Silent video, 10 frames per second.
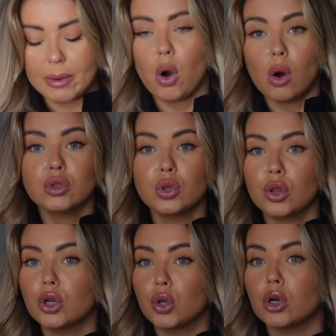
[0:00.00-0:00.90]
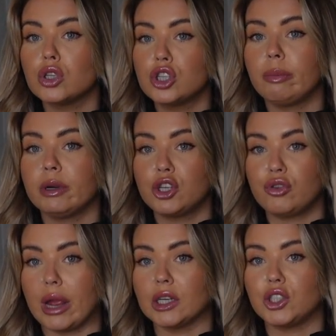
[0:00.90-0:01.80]
Also, they're not super
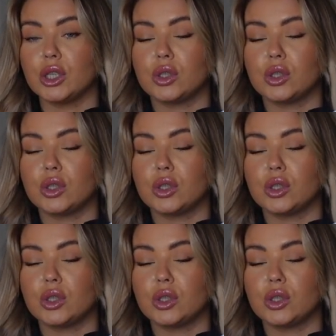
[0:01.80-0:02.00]
stretchy.